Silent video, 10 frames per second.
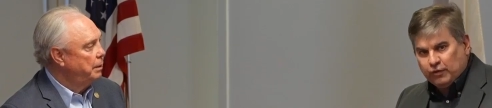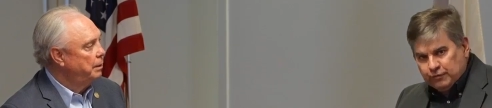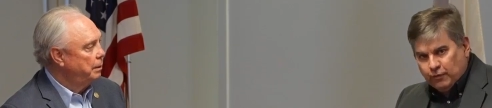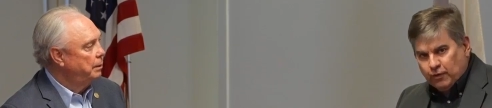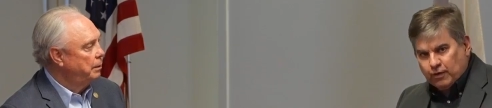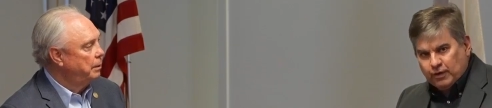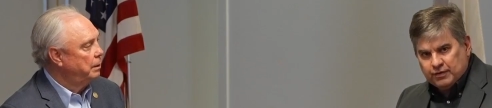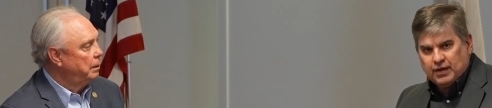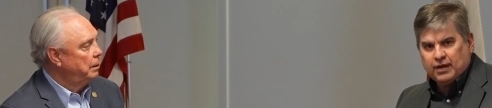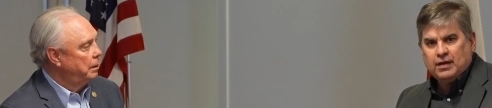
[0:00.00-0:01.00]
Speaker 1: for.
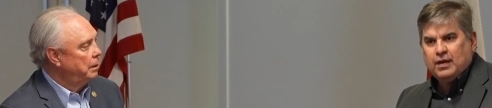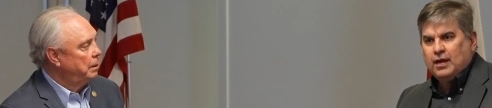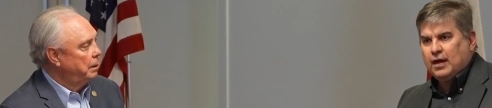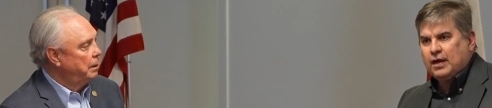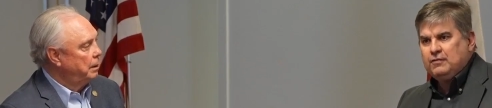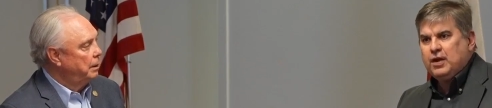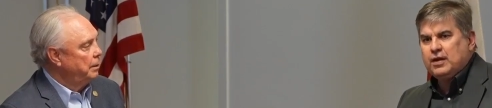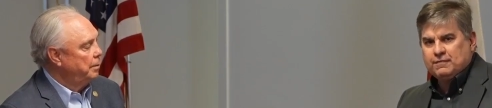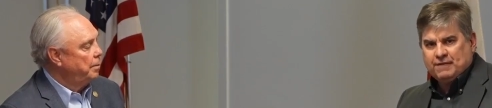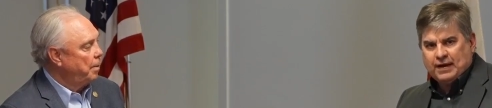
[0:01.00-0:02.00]
It's not like if you get
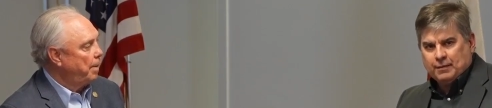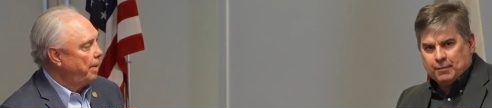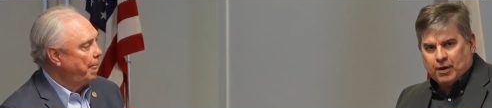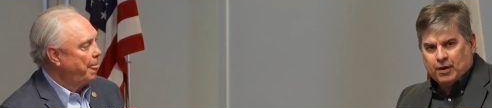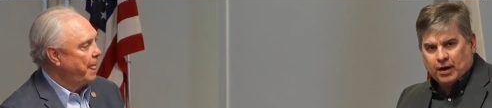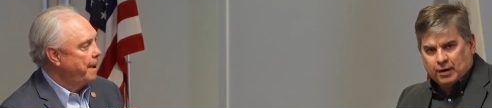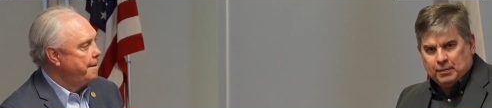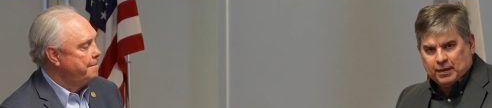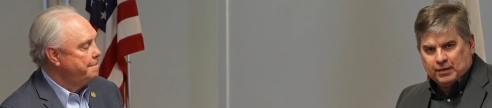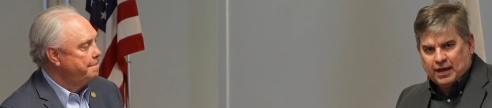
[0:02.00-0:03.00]
in a fight in a bar, it could
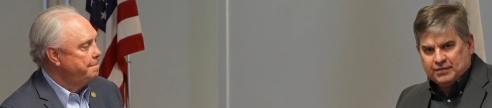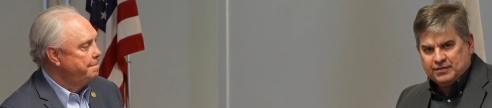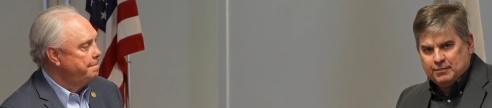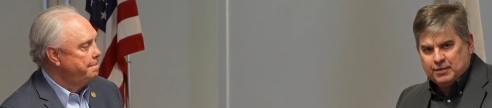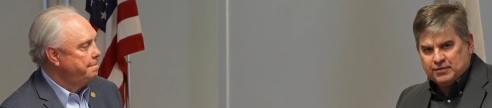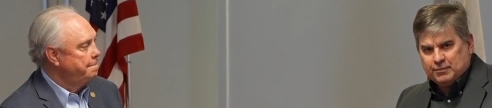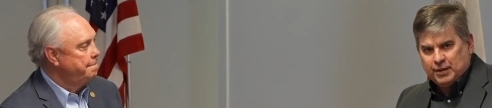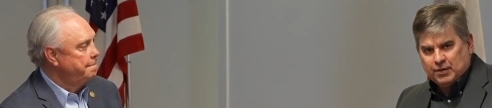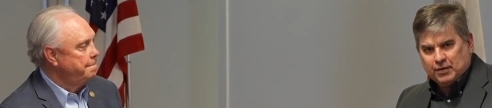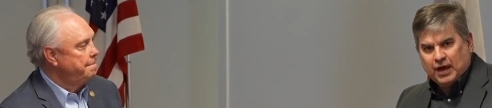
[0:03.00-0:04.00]
be a Class C
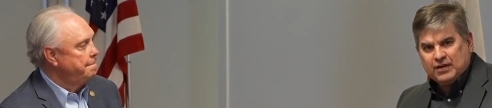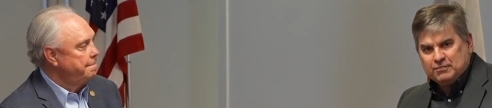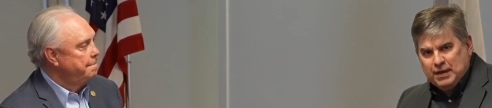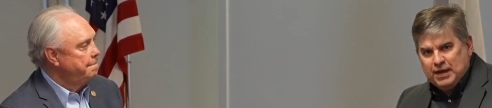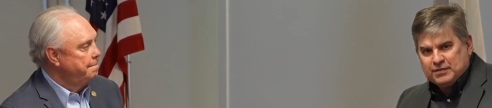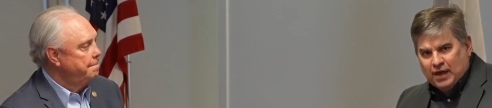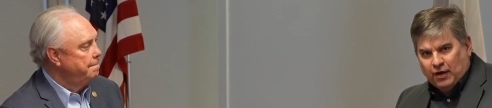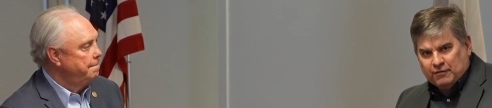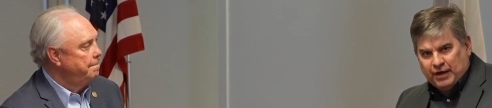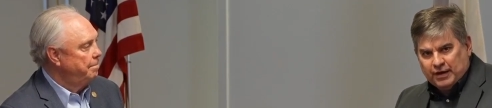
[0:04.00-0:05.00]
misdemeanor. Class B is
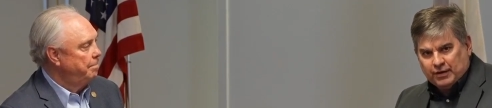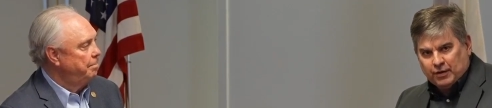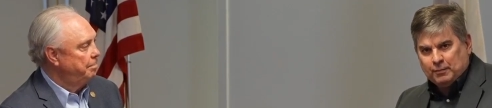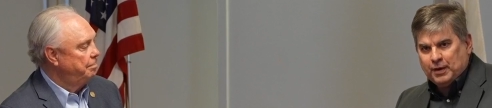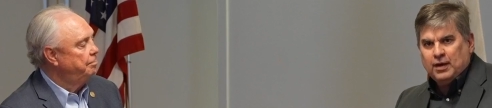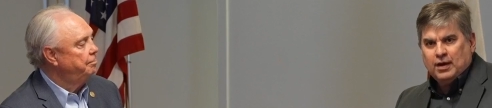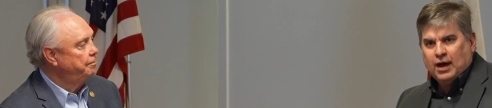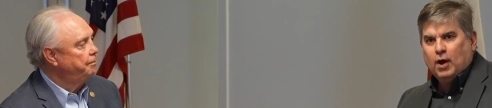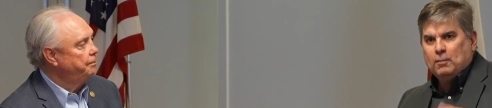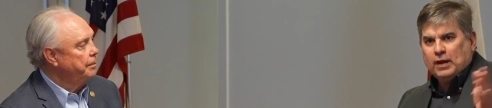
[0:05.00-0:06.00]
elevated a little bit.
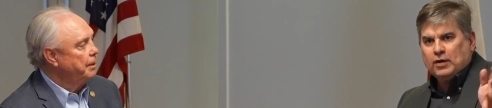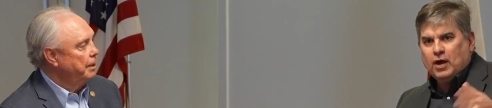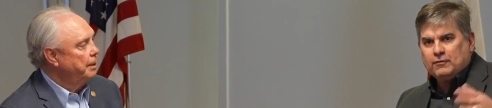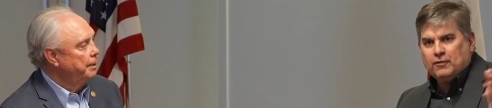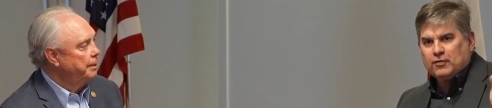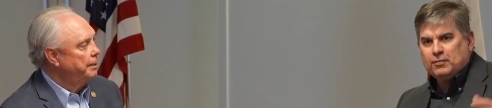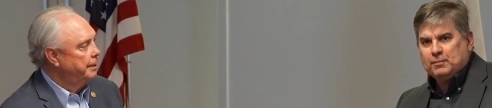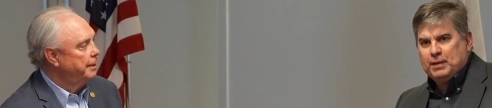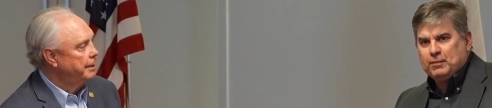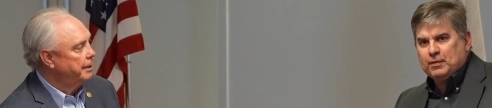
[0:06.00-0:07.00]
I hope my law
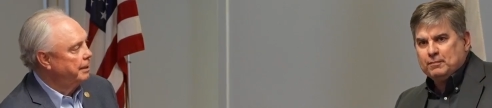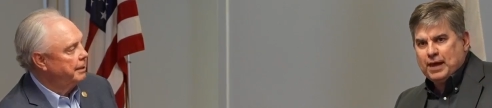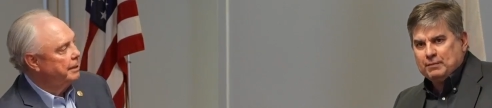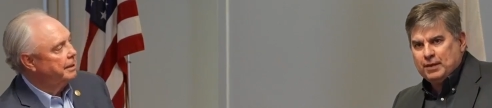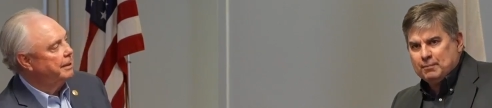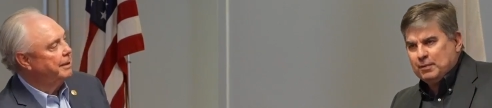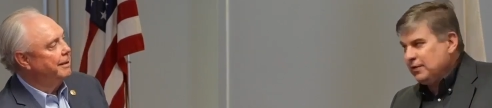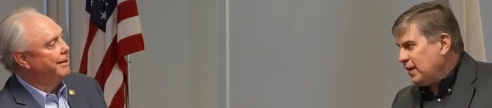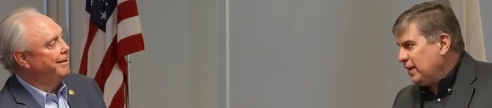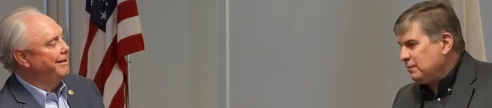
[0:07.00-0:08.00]
enforcement people can back me up
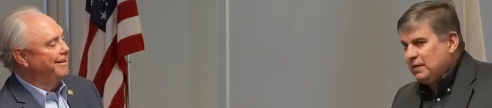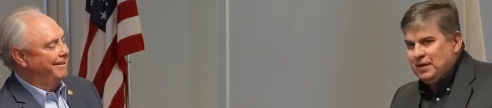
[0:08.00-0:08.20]
on that